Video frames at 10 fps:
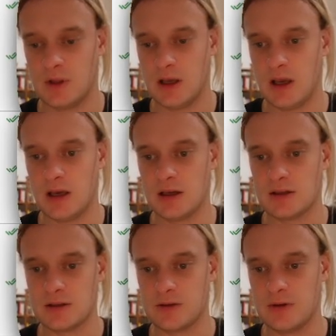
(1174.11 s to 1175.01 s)

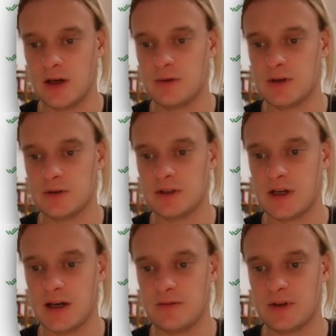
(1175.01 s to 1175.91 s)
And so now we don't need to
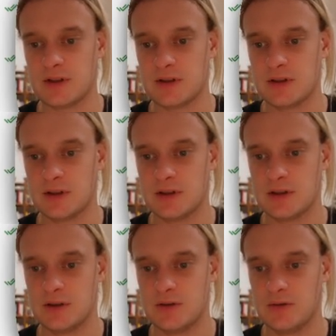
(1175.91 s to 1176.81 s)
have it
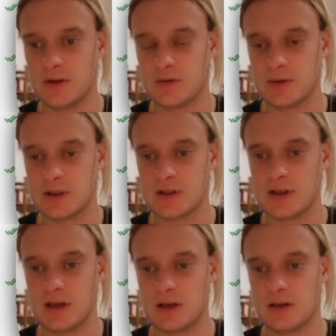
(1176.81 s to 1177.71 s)
do this. We can
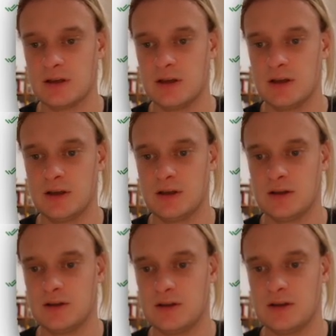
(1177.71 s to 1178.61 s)
say
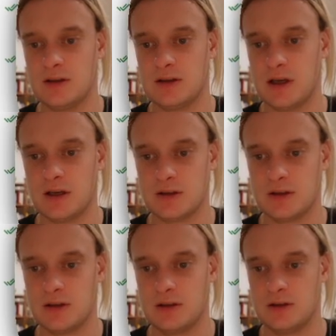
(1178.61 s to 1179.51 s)
see attached
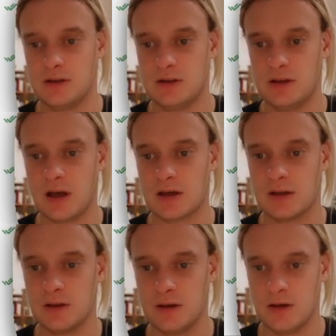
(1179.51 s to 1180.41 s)
deck
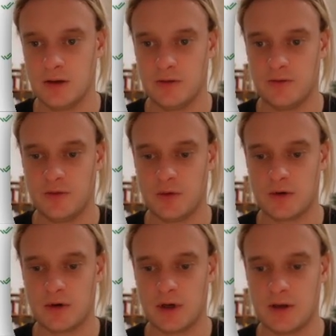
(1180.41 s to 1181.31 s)

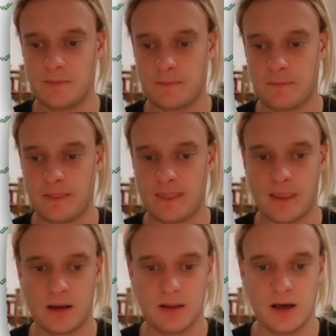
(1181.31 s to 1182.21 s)
for
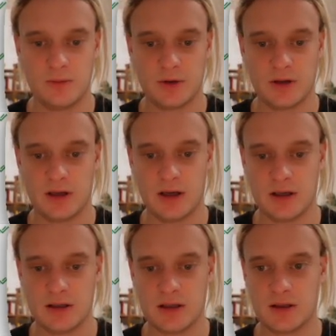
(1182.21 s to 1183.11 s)
the output.
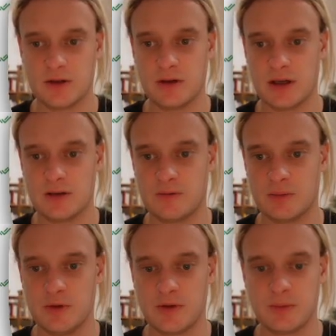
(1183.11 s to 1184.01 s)
And I can go ahead and
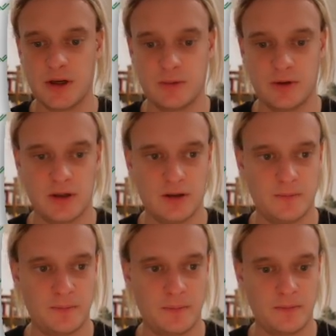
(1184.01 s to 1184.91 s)
remove the breakpoint here.
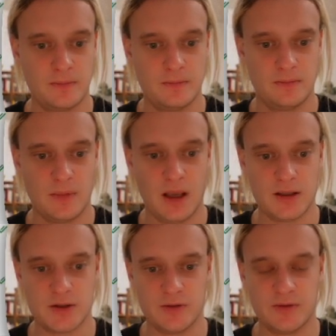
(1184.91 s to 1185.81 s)
And
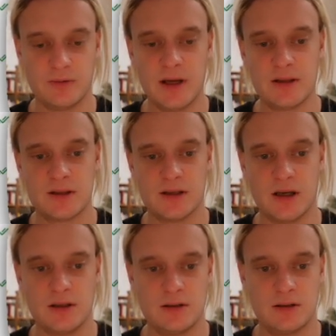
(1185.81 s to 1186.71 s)
so if we ran this again,